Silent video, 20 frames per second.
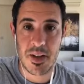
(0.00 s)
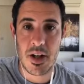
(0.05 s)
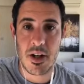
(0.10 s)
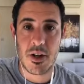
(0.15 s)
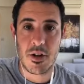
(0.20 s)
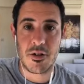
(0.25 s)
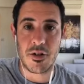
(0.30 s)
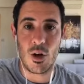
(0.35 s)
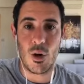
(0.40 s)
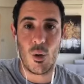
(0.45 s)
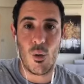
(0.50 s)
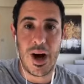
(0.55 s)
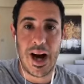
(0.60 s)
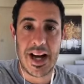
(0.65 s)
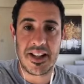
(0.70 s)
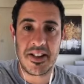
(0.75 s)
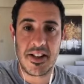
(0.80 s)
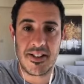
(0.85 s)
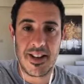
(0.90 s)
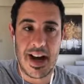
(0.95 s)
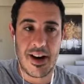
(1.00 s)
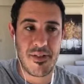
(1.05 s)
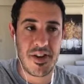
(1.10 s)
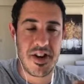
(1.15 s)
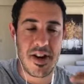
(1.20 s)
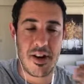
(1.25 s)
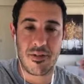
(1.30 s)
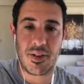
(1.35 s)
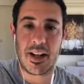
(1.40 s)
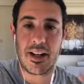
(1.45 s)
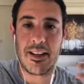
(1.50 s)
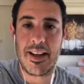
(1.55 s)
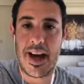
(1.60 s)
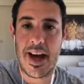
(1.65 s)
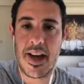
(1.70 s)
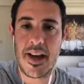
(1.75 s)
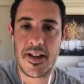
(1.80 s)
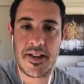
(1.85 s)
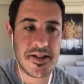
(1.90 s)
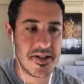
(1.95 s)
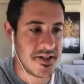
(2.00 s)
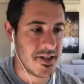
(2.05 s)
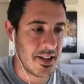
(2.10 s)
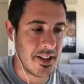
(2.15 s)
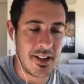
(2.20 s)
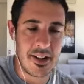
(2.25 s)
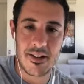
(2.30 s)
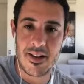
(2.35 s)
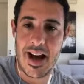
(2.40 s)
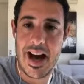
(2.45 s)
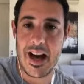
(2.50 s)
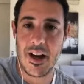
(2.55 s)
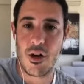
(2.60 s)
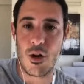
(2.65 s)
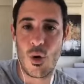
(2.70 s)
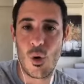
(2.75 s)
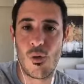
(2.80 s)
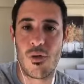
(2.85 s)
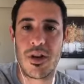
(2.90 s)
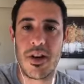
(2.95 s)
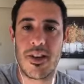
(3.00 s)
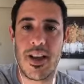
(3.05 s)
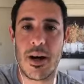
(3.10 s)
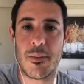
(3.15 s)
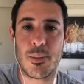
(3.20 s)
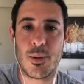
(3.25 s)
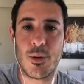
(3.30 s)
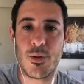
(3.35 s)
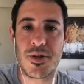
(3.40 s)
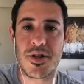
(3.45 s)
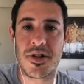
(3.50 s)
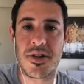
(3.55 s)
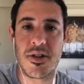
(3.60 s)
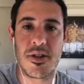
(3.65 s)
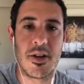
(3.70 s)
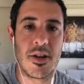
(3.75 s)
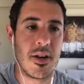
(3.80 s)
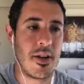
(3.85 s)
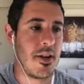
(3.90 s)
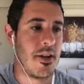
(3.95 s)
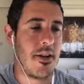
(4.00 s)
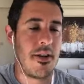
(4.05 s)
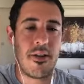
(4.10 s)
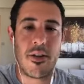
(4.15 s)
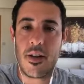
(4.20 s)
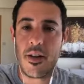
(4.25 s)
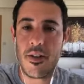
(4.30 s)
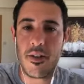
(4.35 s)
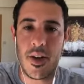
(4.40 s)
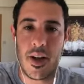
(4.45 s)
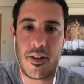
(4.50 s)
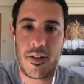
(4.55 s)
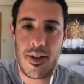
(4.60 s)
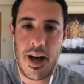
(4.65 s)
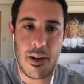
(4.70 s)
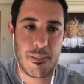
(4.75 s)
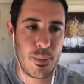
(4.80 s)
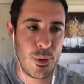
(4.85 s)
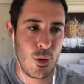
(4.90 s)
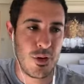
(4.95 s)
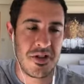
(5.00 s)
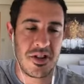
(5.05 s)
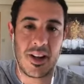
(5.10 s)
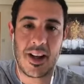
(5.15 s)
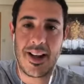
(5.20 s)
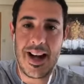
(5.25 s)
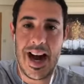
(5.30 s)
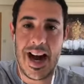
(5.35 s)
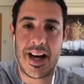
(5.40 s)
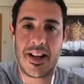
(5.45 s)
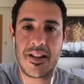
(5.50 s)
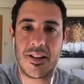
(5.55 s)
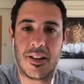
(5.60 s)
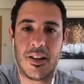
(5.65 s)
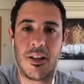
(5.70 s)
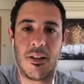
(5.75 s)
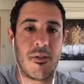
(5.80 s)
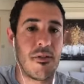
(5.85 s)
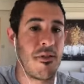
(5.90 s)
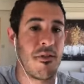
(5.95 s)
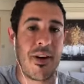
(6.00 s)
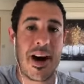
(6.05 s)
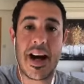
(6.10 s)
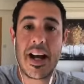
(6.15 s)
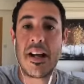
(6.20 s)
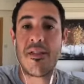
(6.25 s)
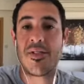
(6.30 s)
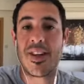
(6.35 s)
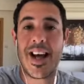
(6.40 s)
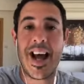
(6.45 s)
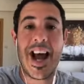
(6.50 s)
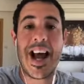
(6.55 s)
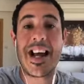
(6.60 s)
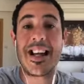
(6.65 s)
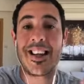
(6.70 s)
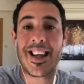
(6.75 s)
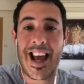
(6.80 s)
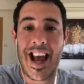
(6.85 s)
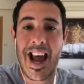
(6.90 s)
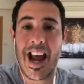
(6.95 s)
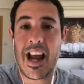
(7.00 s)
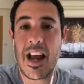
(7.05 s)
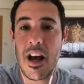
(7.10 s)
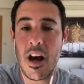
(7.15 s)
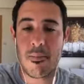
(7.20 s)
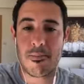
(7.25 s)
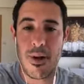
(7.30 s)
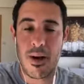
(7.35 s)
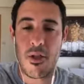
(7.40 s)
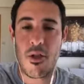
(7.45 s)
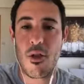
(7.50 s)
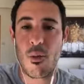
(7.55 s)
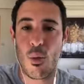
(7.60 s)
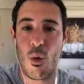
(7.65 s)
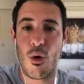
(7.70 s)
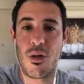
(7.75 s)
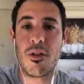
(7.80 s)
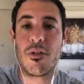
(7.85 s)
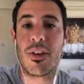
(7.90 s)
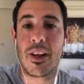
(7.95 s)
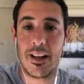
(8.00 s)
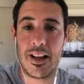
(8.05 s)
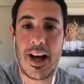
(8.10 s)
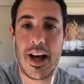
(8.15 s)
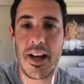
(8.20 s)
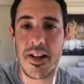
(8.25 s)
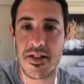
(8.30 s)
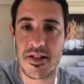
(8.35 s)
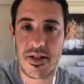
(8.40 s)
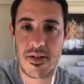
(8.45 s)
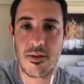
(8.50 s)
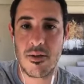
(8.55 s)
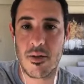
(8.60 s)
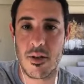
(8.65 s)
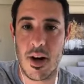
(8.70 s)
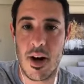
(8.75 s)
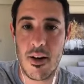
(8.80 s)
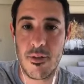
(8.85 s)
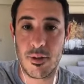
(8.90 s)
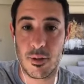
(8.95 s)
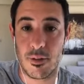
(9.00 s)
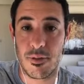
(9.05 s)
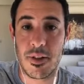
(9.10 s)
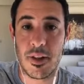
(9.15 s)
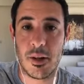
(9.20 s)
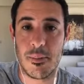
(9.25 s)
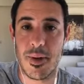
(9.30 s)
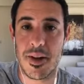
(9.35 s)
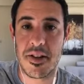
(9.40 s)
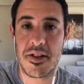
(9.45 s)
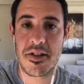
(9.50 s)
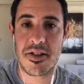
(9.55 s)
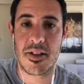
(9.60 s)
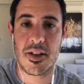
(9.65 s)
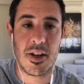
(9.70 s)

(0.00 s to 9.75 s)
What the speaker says: So I need to have enough clients to hand over to that person that person can handle 5 to 8K a month worth of client fulfillment